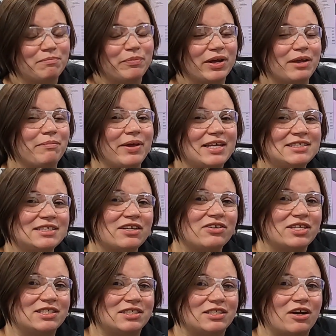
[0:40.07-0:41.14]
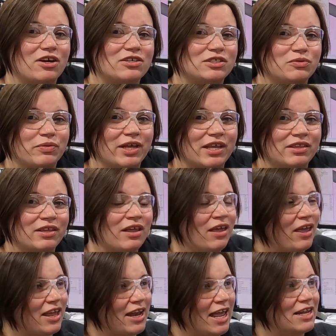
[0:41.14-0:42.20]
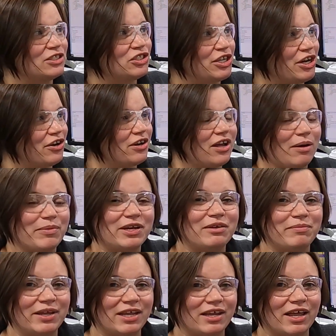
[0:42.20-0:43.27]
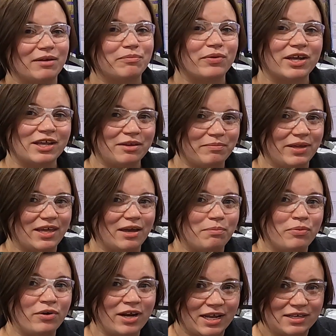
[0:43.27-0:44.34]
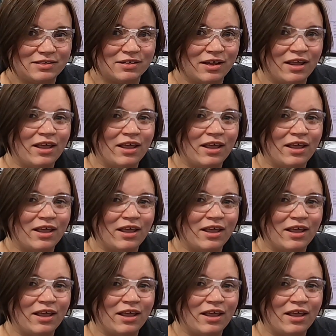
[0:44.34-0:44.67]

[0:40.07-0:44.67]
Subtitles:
but it basically starts with an engineer coming to me and bringing me a print